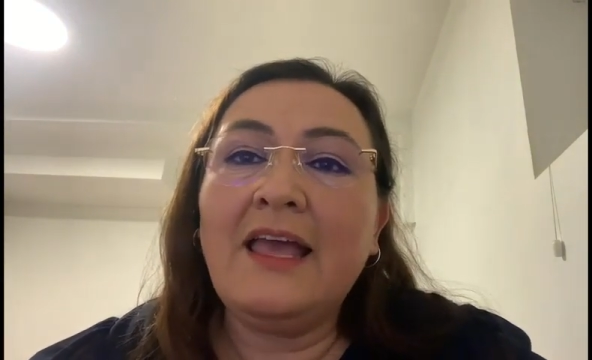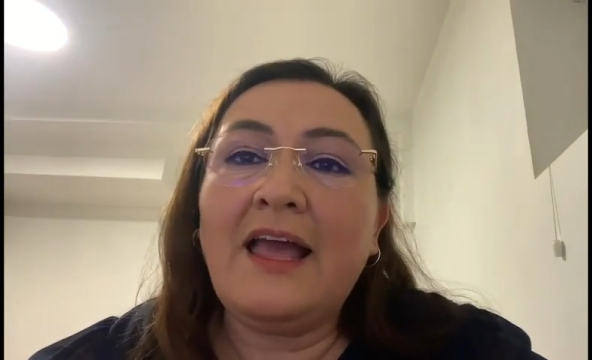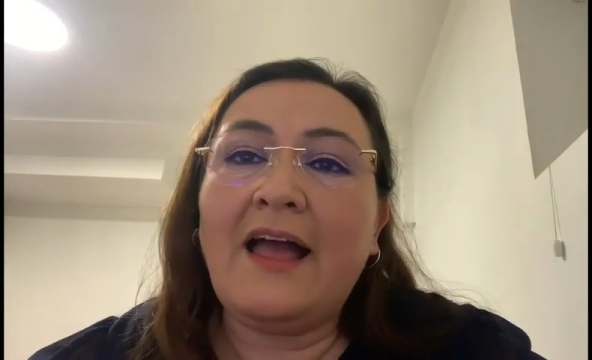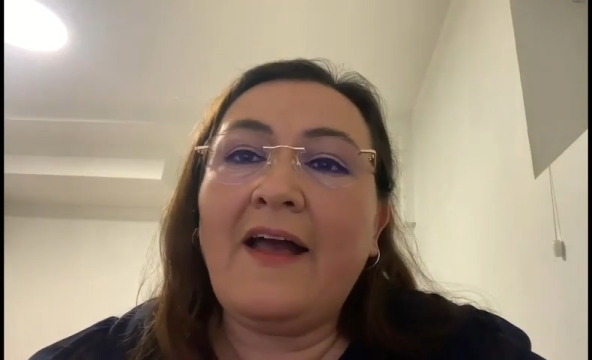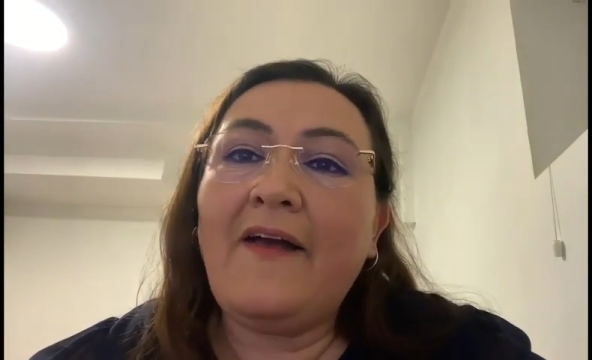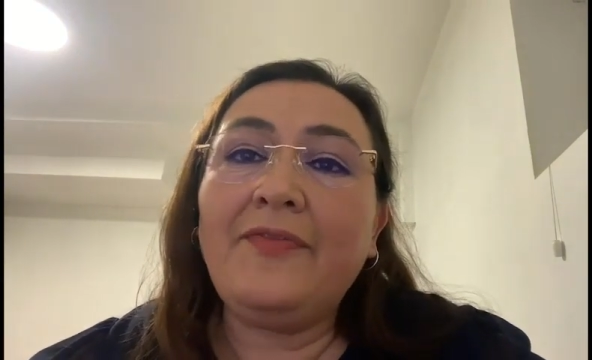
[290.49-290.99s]

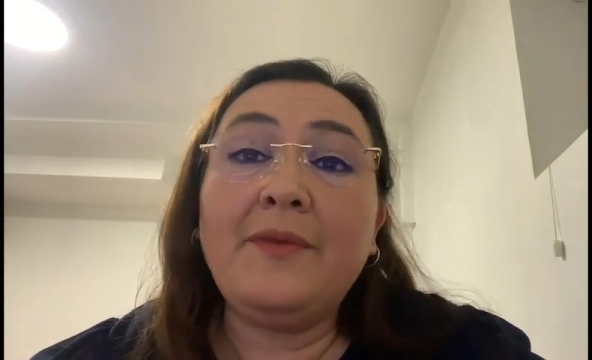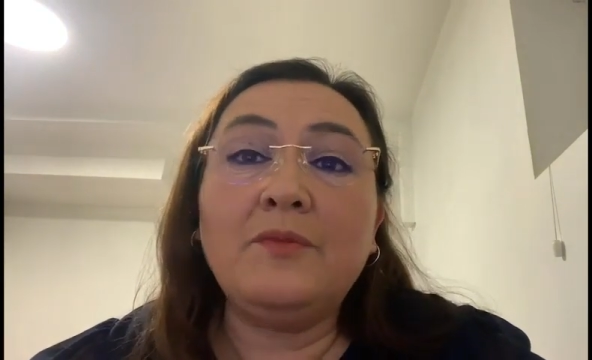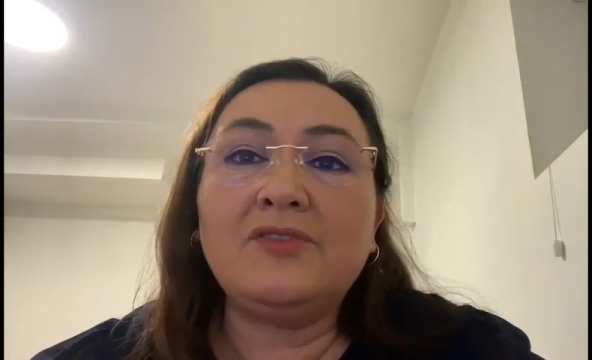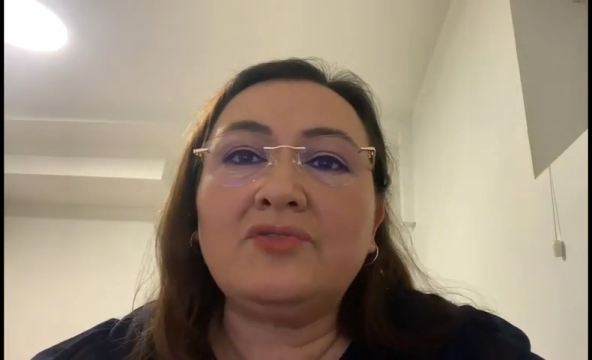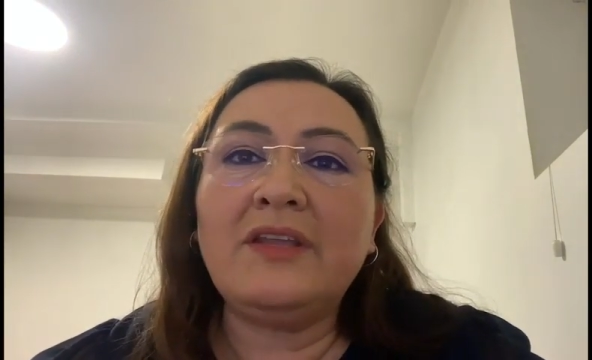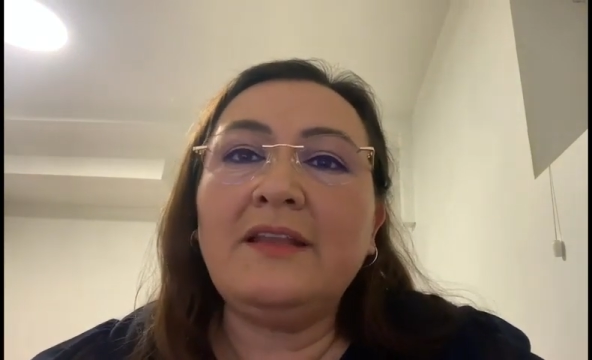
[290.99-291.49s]

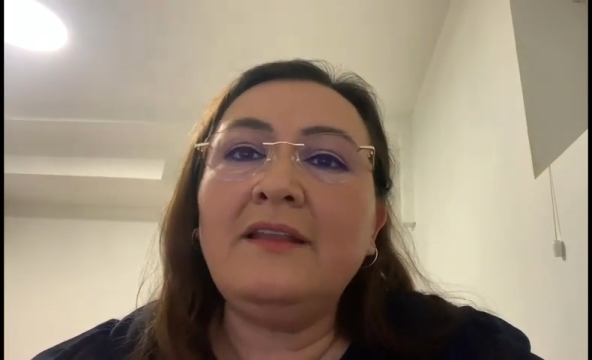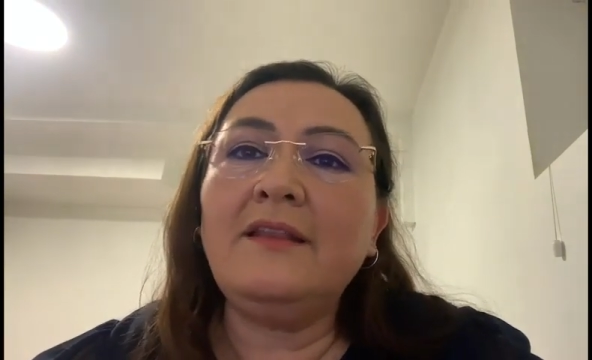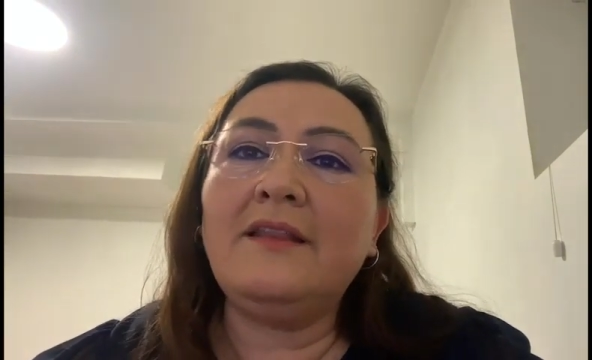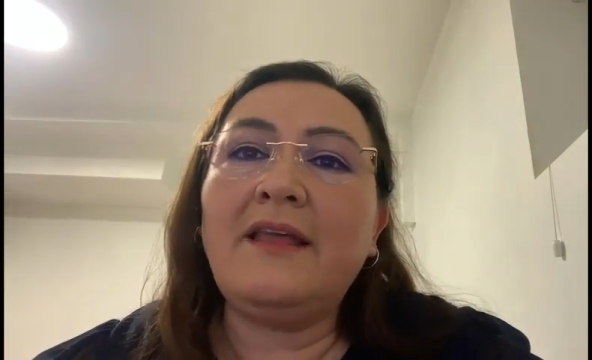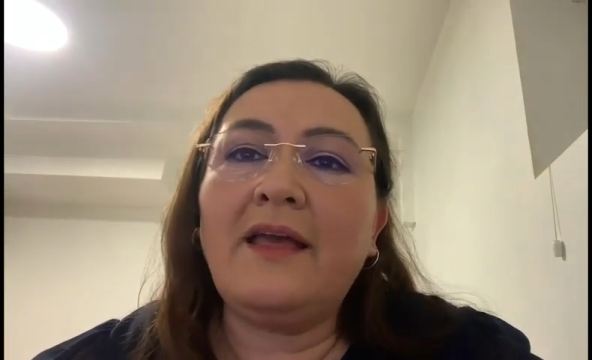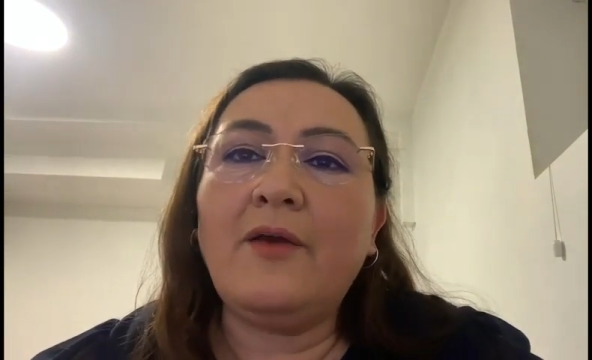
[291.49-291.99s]
demonstrating
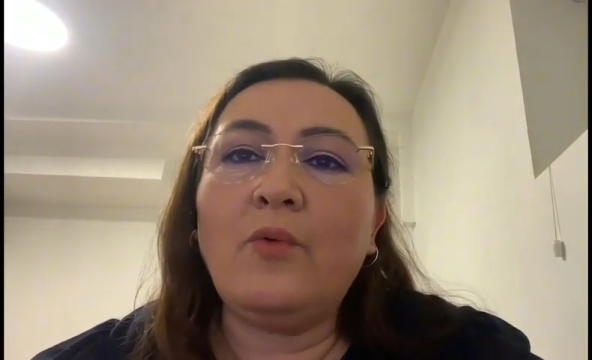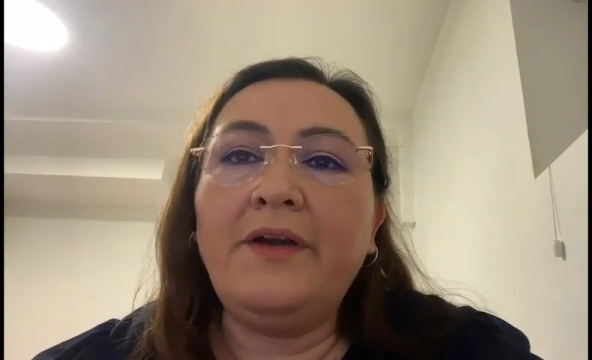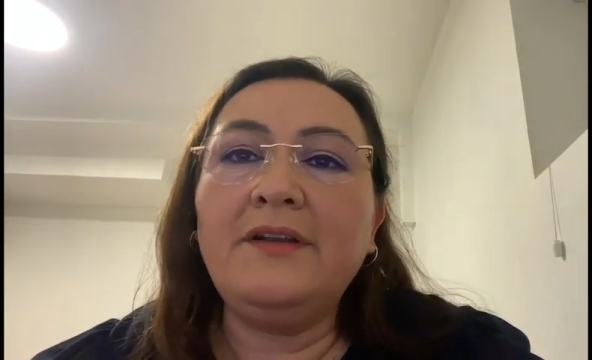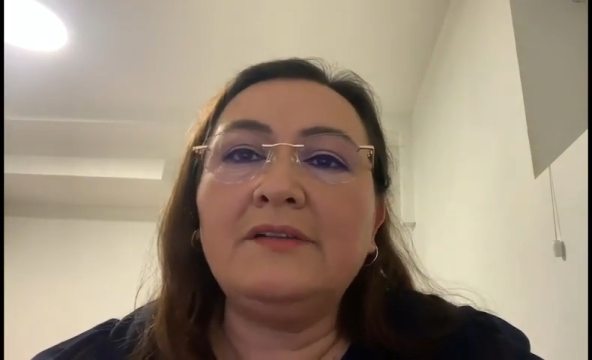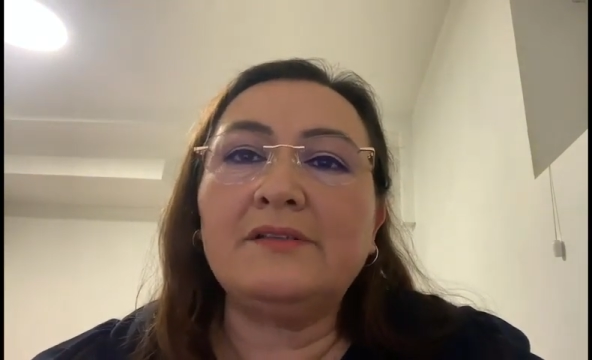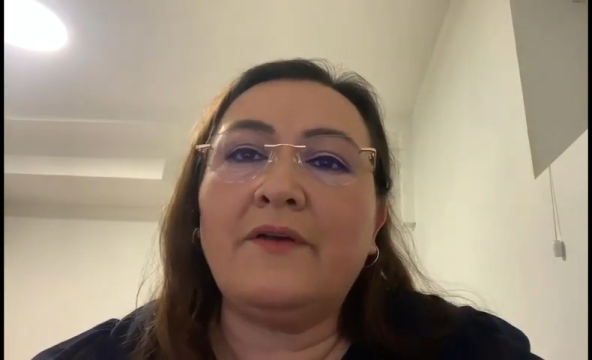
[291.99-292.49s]
the
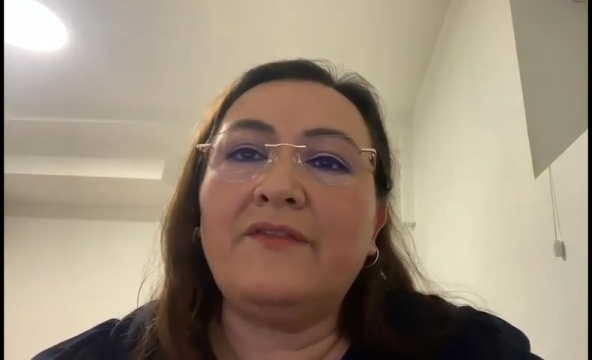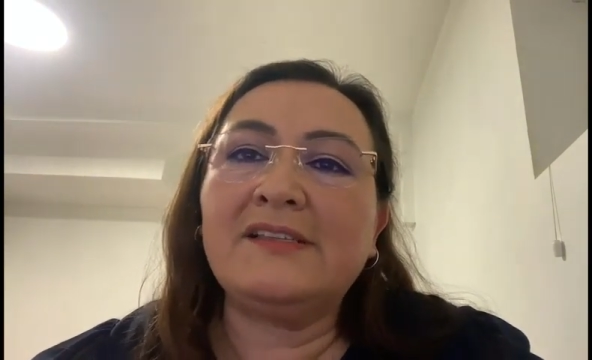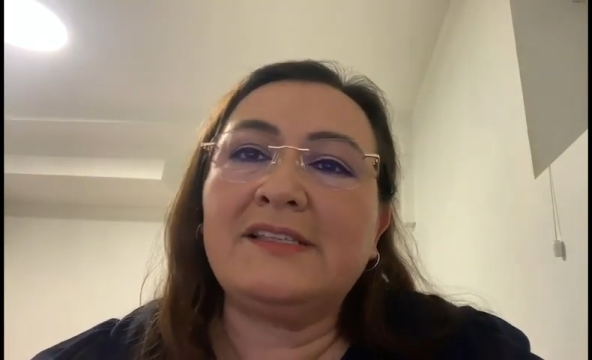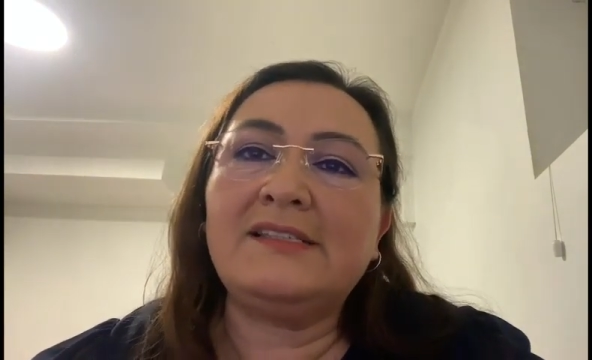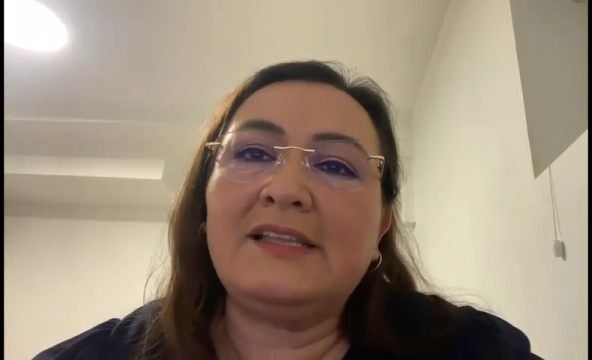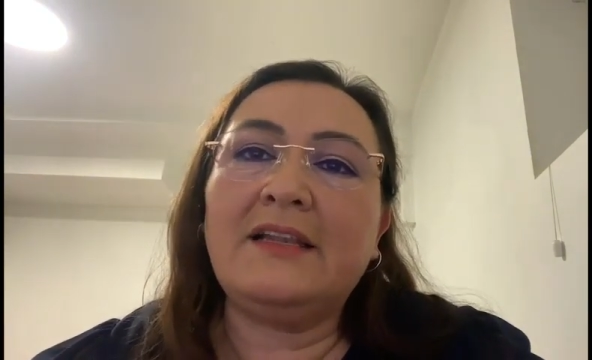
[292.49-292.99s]
awareness of
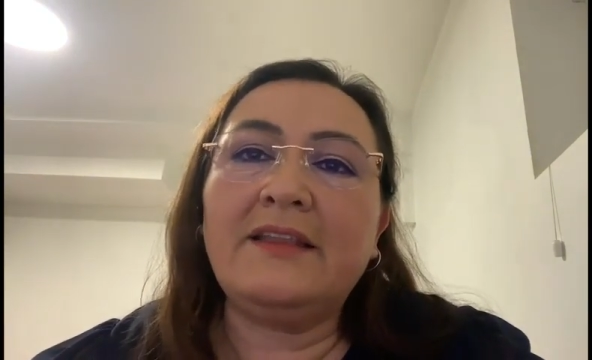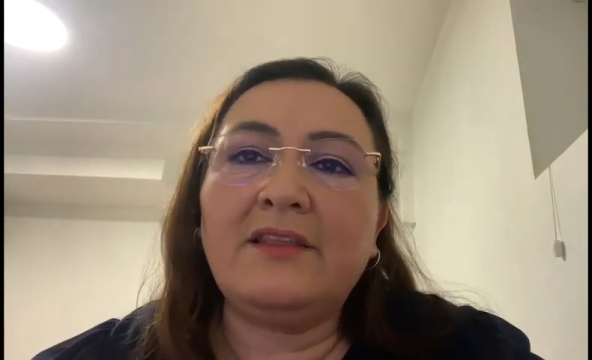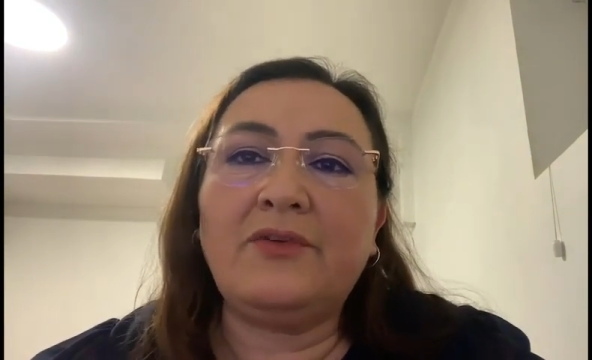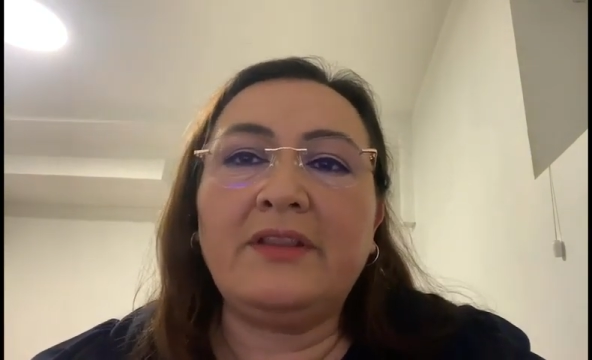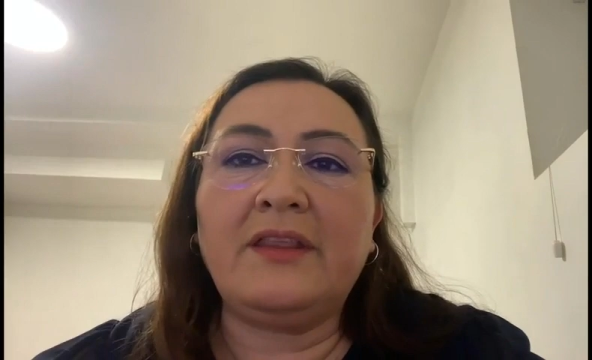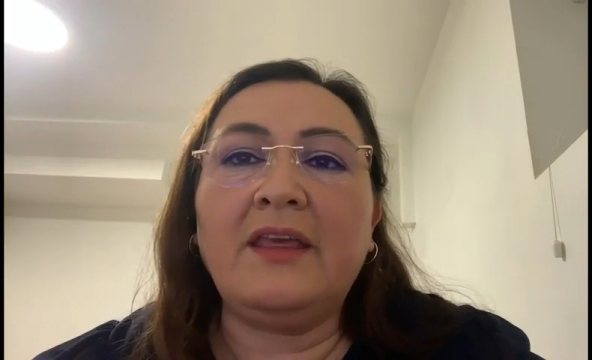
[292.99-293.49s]
existing
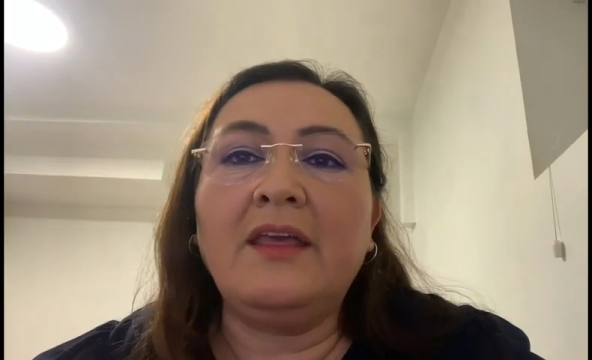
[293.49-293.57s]
literature.